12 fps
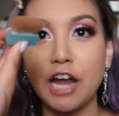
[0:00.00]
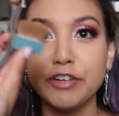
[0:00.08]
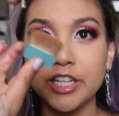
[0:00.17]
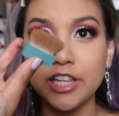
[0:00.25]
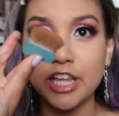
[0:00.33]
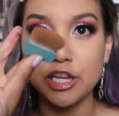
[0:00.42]
I
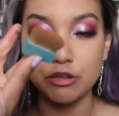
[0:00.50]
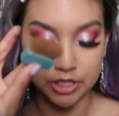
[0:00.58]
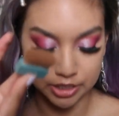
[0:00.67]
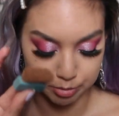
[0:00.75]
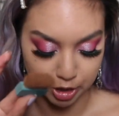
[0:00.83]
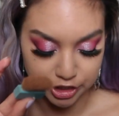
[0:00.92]
really like
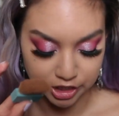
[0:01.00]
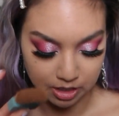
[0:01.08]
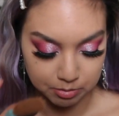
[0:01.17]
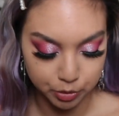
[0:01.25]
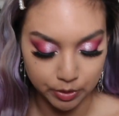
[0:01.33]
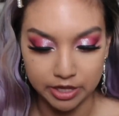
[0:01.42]
using the brush it
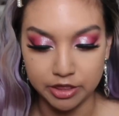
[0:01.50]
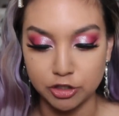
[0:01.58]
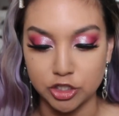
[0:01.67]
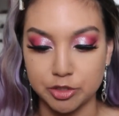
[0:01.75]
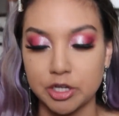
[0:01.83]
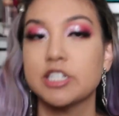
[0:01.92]
comes with
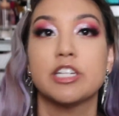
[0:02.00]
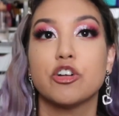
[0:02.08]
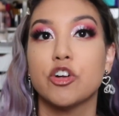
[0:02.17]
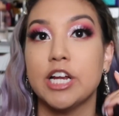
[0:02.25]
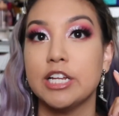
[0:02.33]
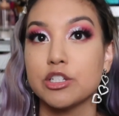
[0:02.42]
just because
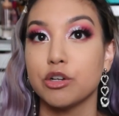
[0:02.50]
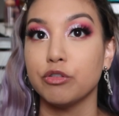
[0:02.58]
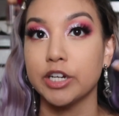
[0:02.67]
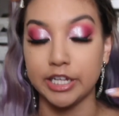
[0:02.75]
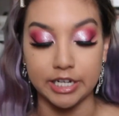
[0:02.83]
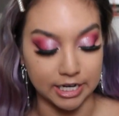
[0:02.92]
it creates a
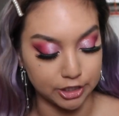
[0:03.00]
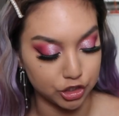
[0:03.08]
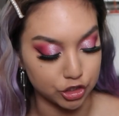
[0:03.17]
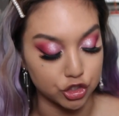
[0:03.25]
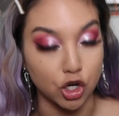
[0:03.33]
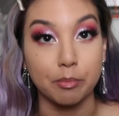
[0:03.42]
really
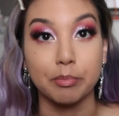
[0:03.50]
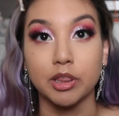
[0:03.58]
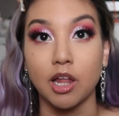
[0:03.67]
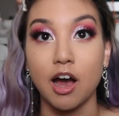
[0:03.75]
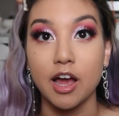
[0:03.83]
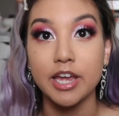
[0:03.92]
nice sharp
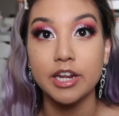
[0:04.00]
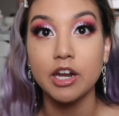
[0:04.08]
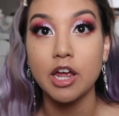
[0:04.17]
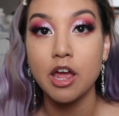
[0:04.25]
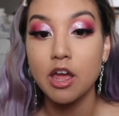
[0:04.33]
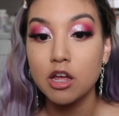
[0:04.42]
line.